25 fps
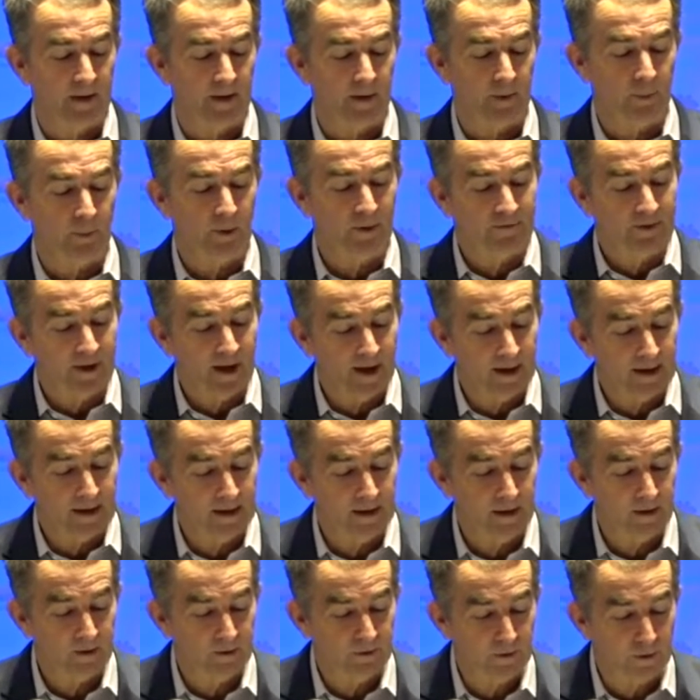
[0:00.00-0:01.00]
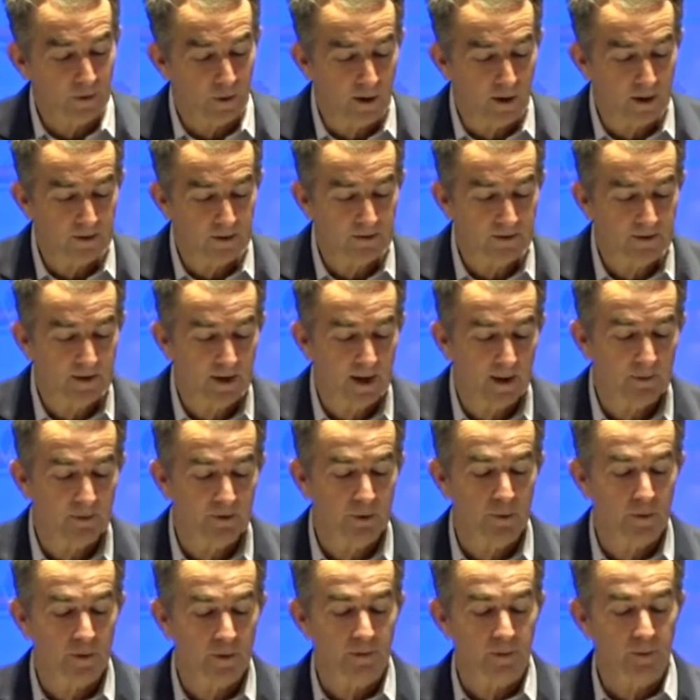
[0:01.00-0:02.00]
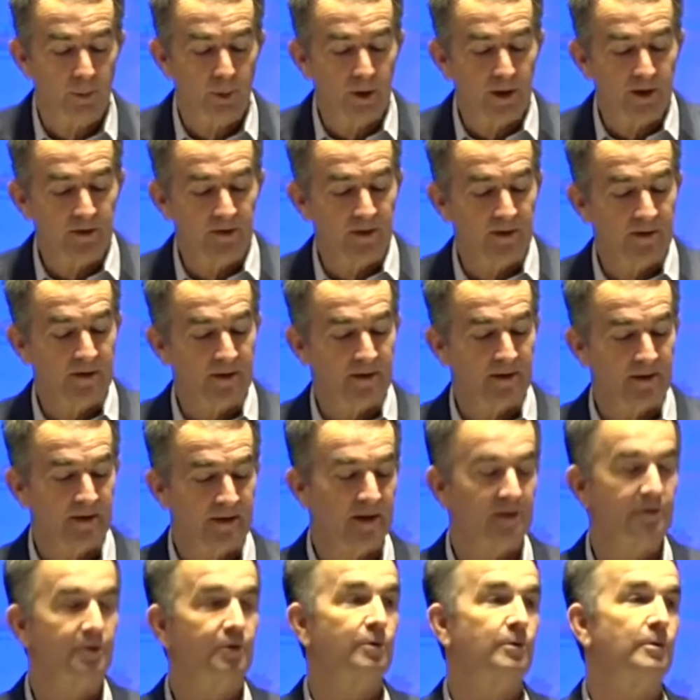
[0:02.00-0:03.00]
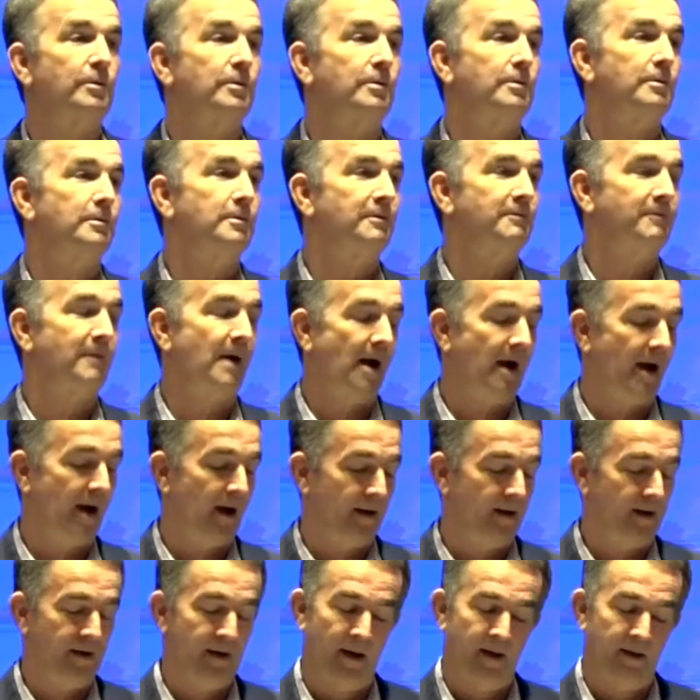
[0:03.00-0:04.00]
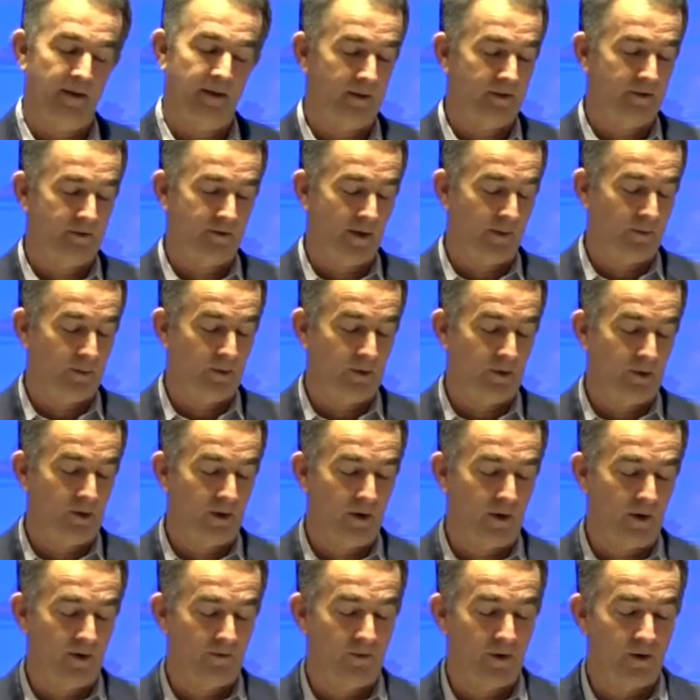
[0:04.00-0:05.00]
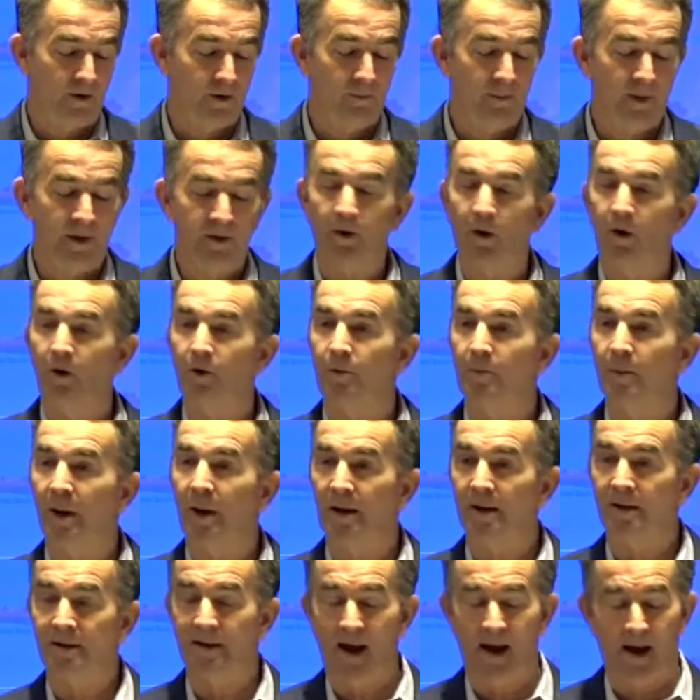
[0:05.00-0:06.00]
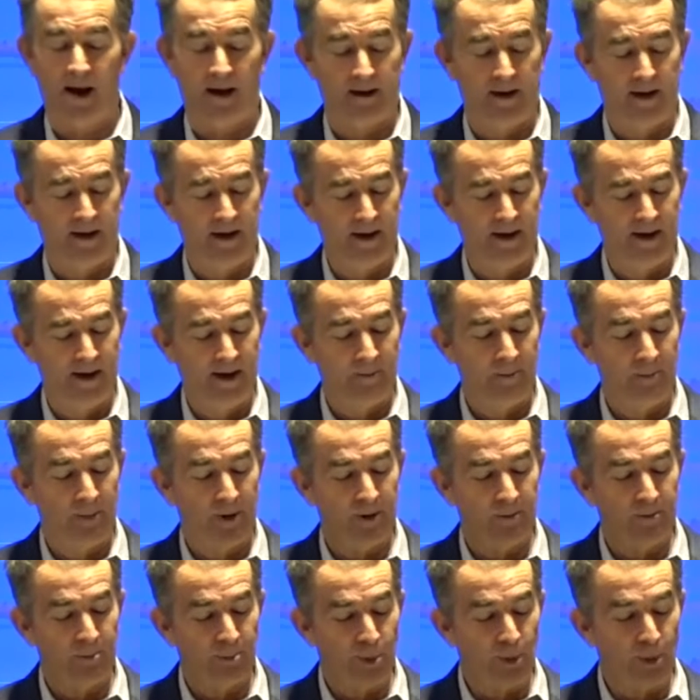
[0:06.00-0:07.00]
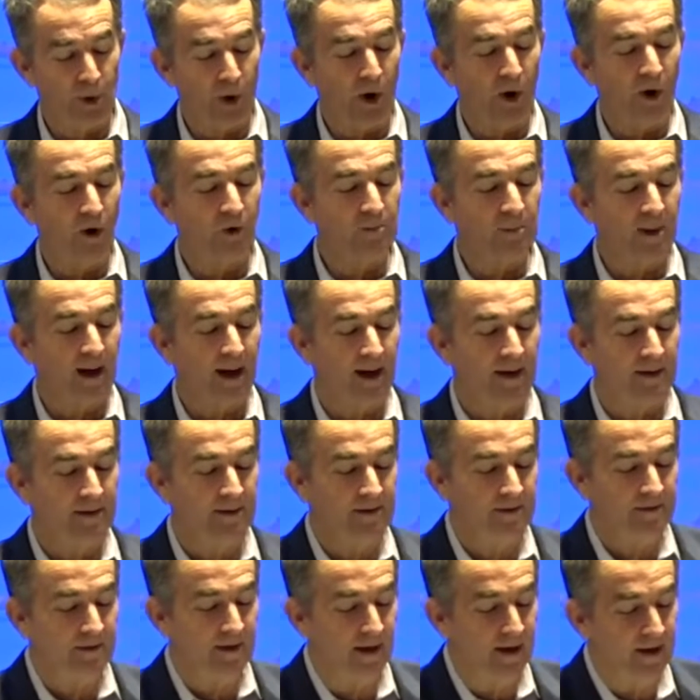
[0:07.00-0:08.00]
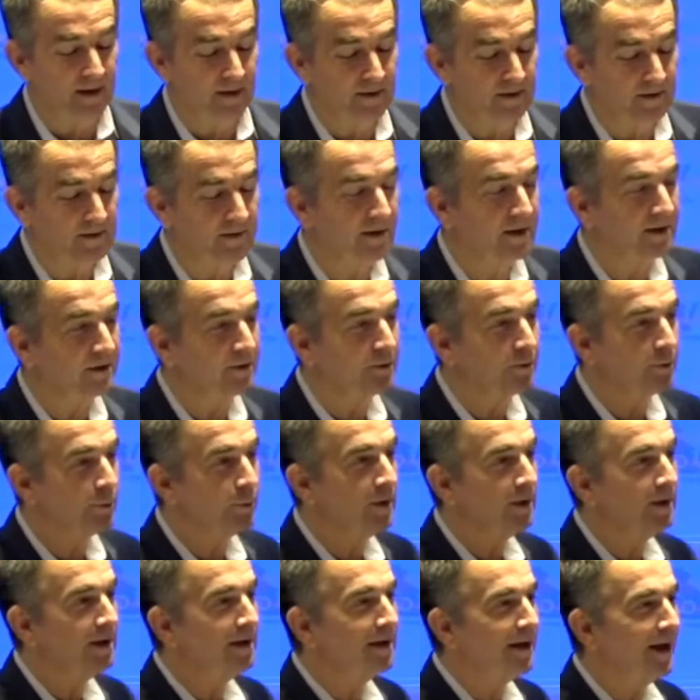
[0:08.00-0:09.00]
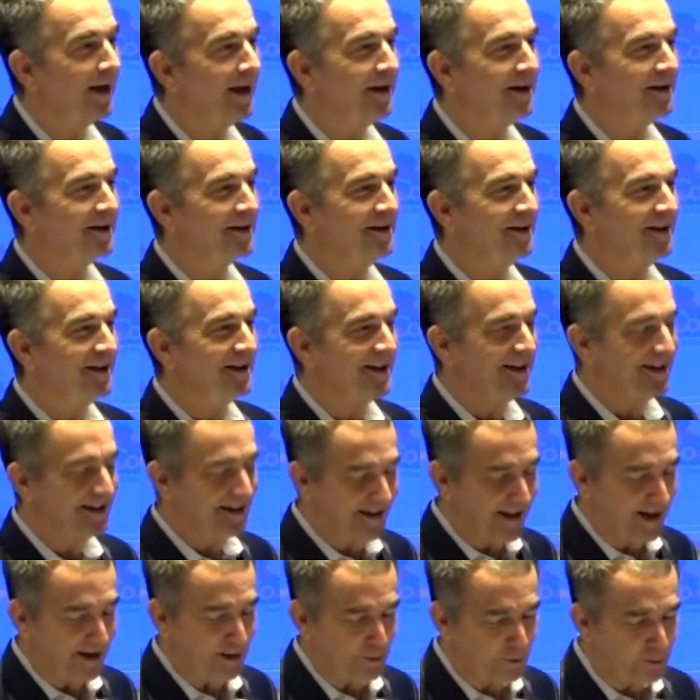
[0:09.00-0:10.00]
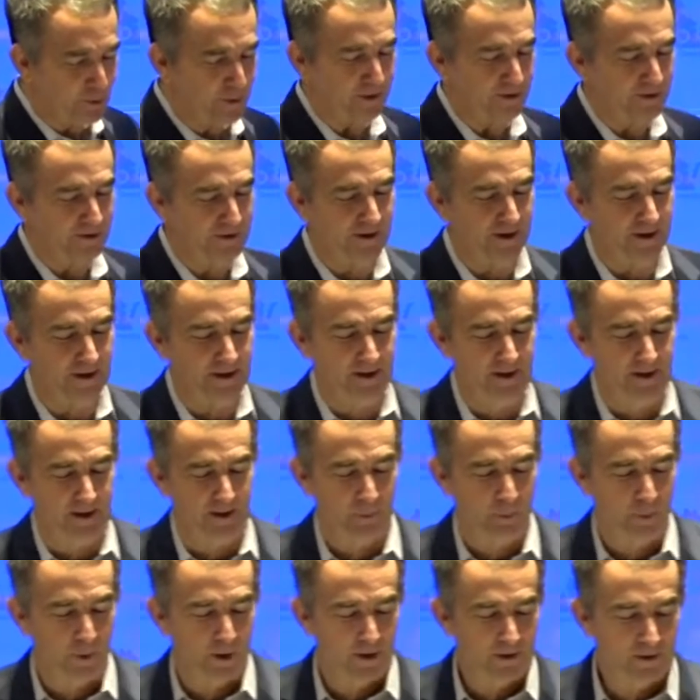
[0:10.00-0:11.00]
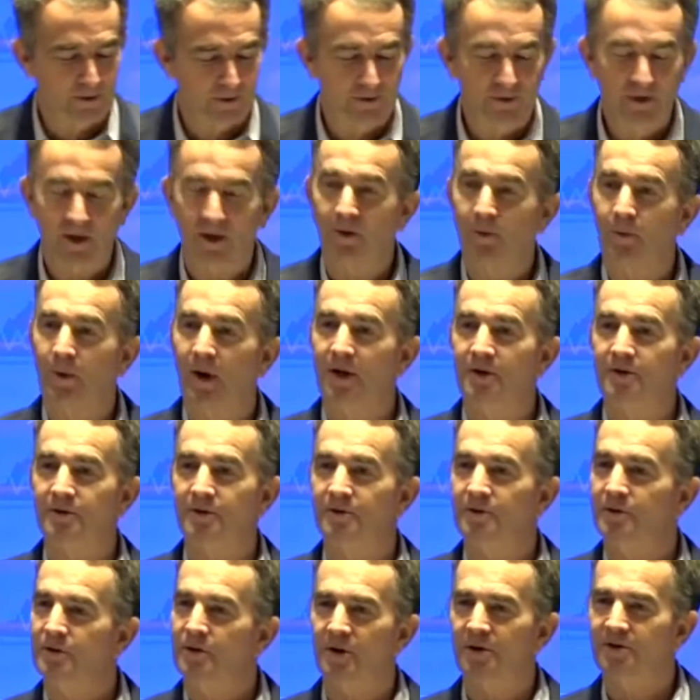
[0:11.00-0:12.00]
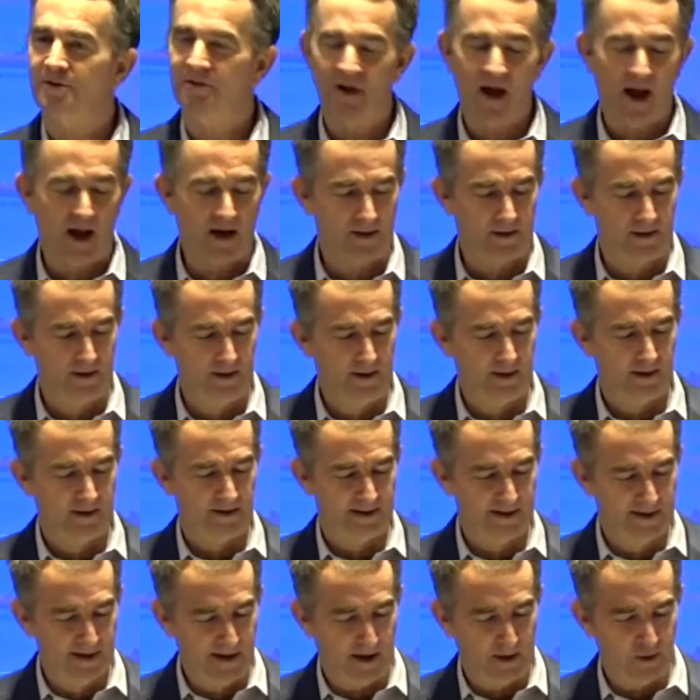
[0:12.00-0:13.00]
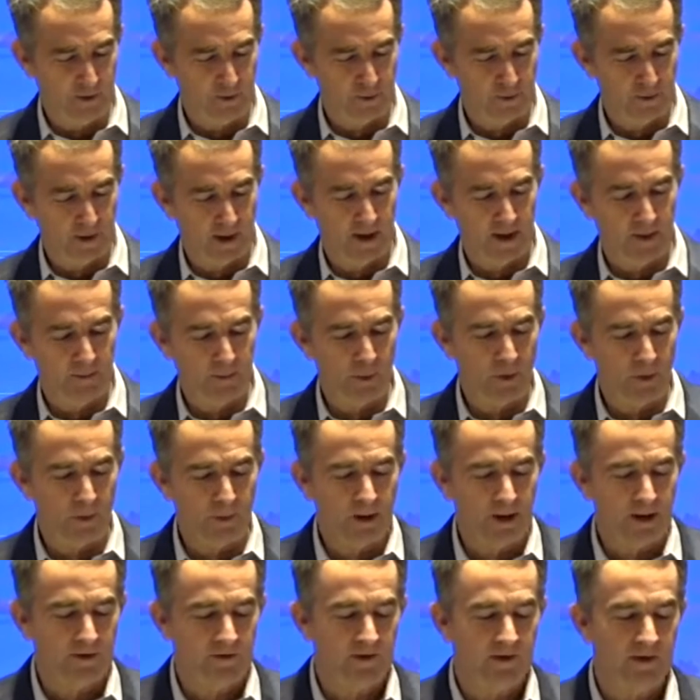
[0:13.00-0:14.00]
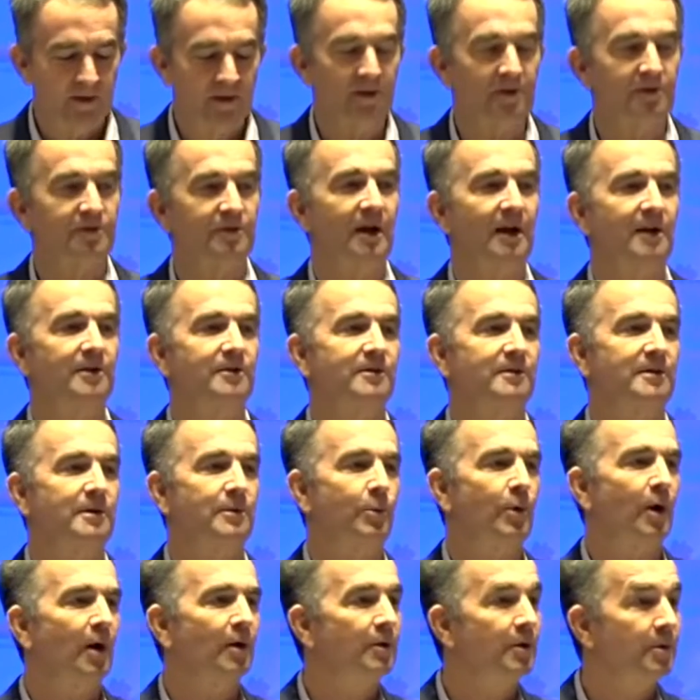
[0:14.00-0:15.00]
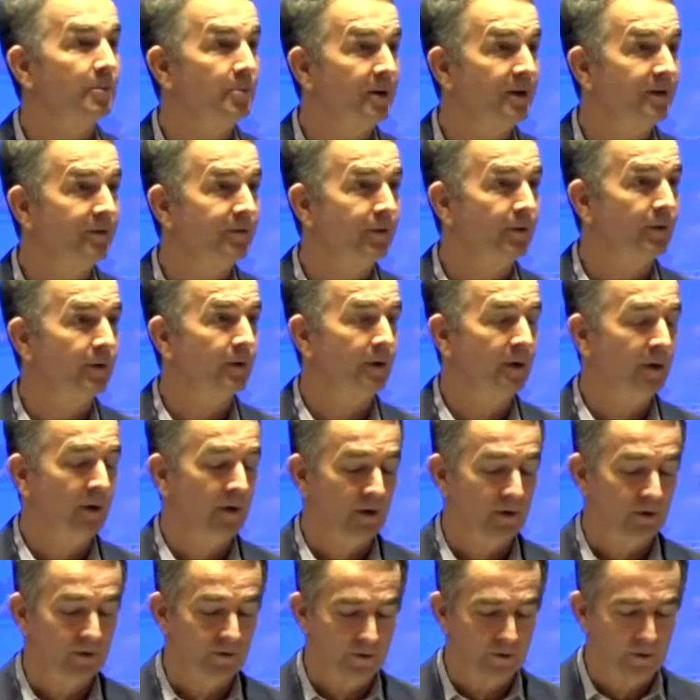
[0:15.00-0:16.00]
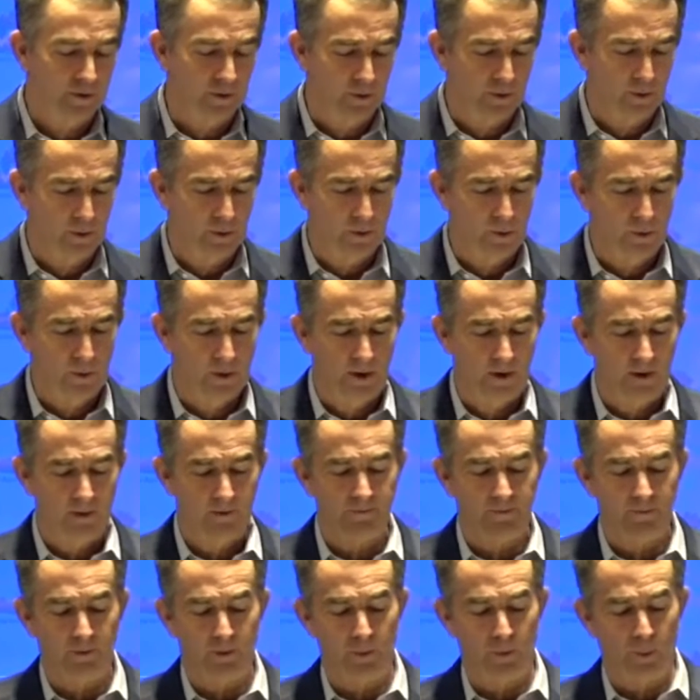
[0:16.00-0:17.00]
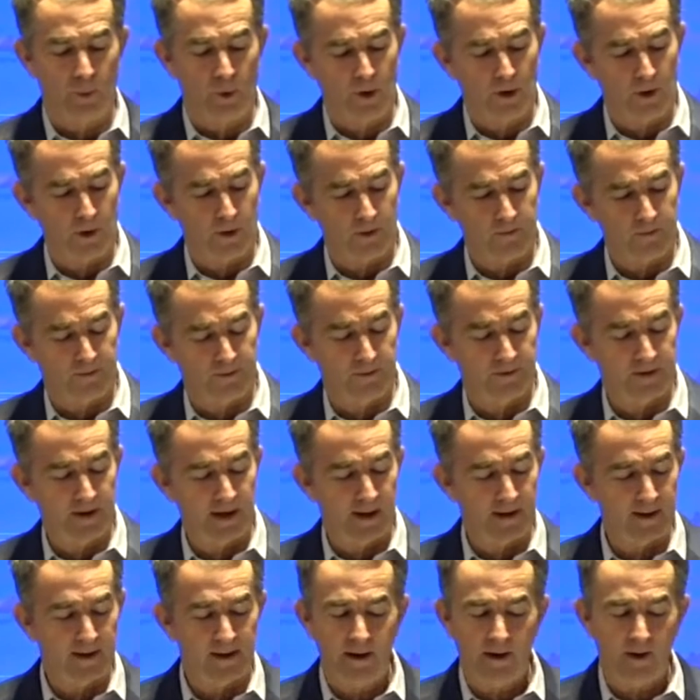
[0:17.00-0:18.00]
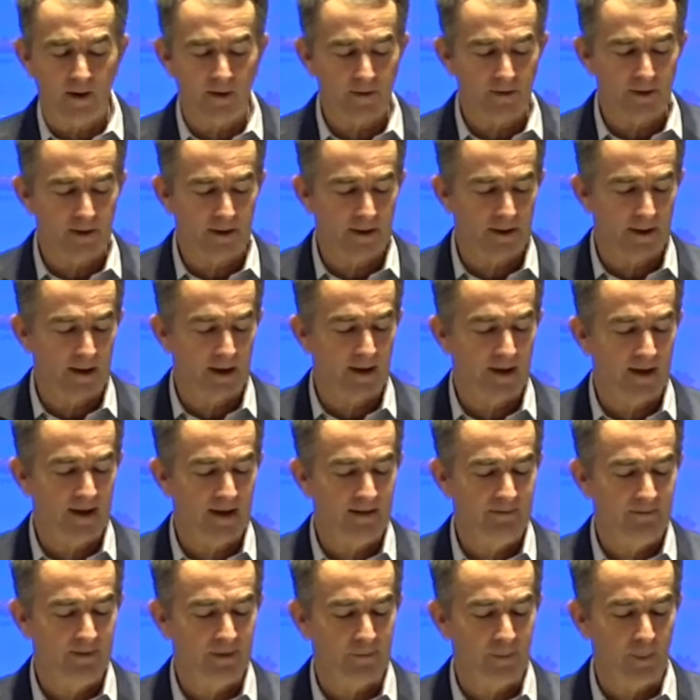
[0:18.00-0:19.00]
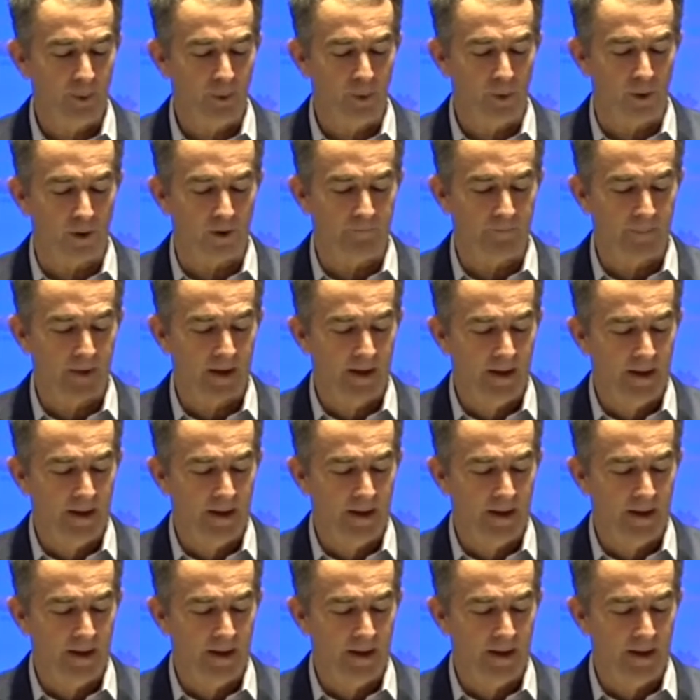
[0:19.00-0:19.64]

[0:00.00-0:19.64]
We've taken historic steps toward bridging the digital divide, and it's something you all have heard me talk about a lot. But broadband these days is really like electricity was generations ago. It's not a luxury anymore, but it's a necessity, whether it be for school, for work, for telehealth, and even more.